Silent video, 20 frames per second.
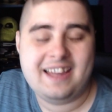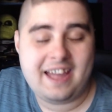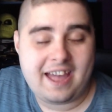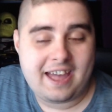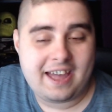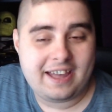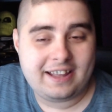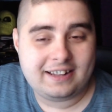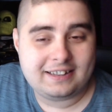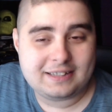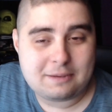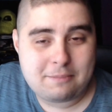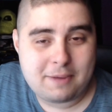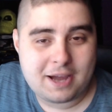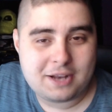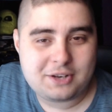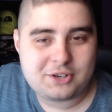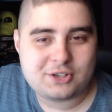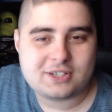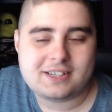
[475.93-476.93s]
And the
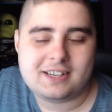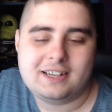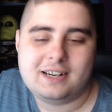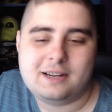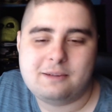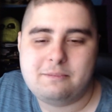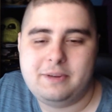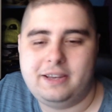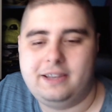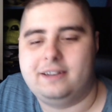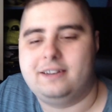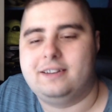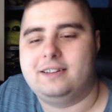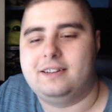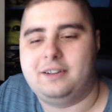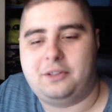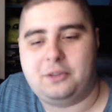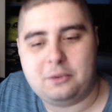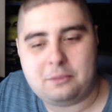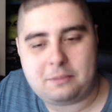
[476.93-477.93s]
match is gonna be
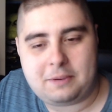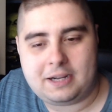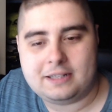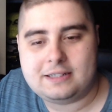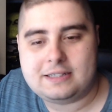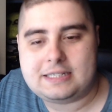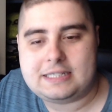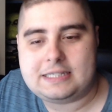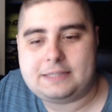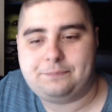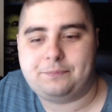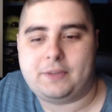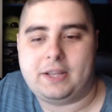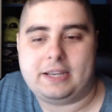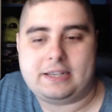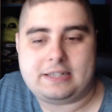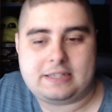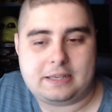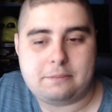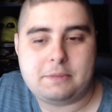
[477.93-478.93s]
in 2 months,
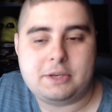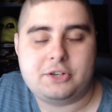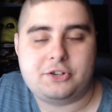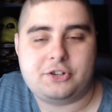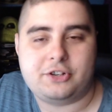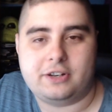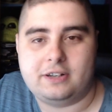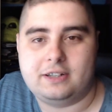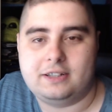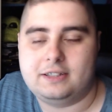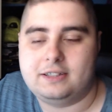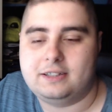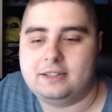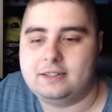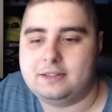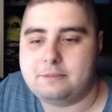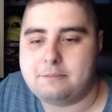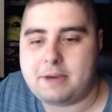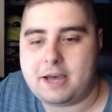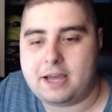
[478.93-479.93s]

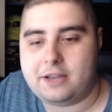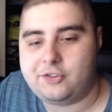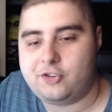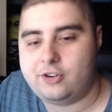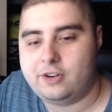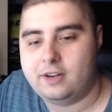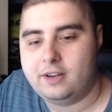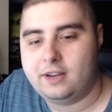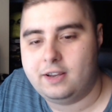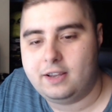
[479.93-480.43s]
exhibition match.